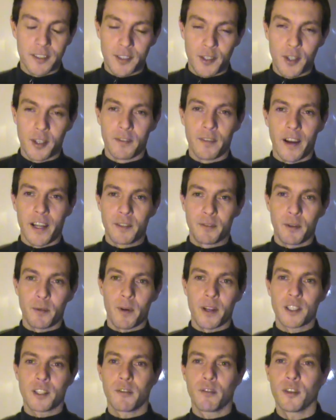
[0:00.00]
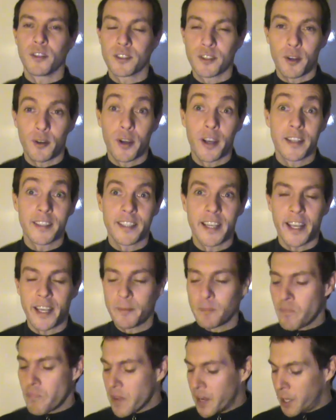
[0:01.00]
is good advice for the rest of you. So go ahead and
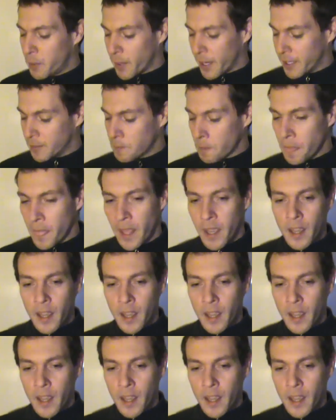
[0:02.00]
take it. Anyway,